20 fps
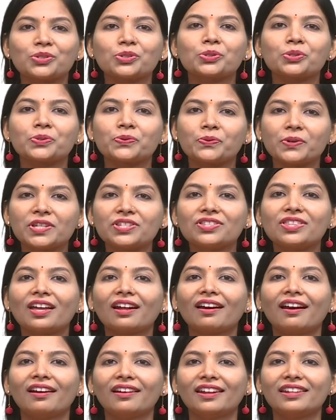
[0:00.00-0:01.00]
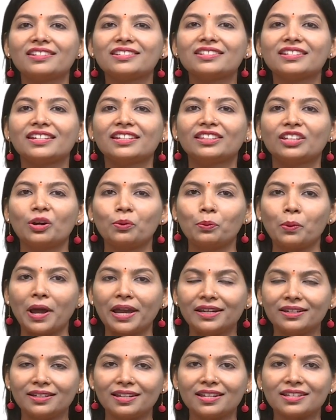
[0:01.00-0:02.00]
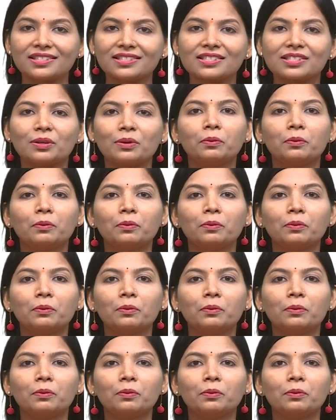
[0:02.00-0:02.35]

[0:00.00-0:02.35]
to switch the current in the windings,